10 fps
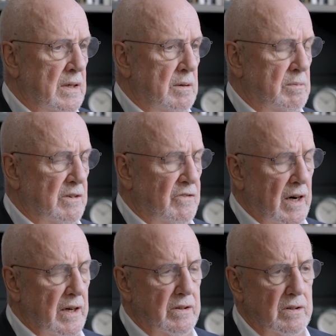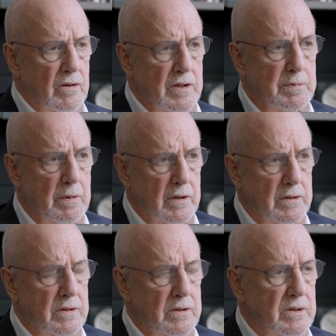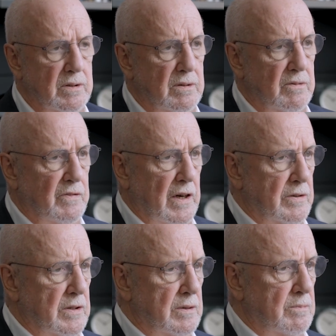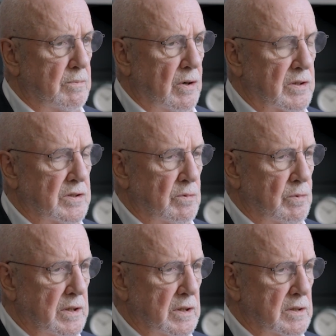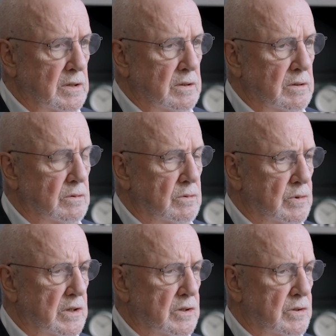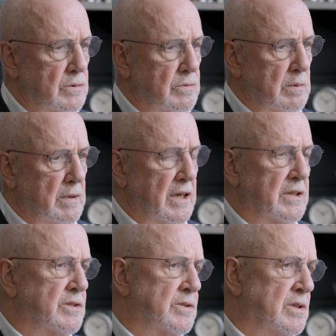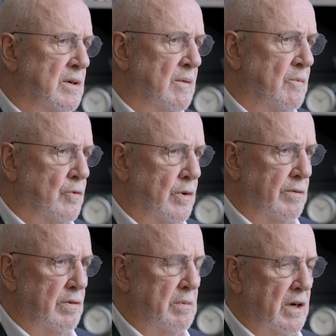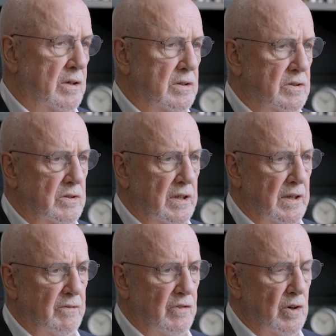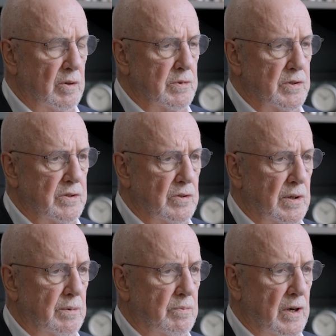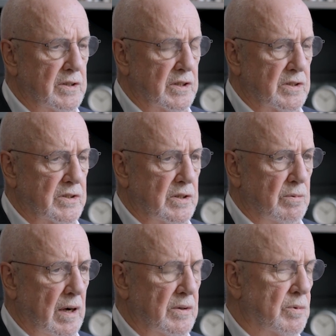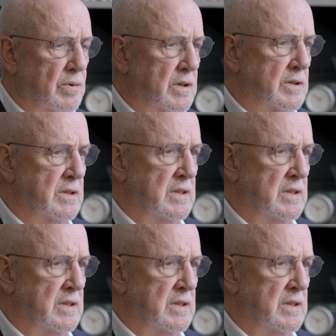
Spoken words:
My father, Lawrence Perkins, founded Perkins & Will, which remains one of America's leading firms doing projects around the world.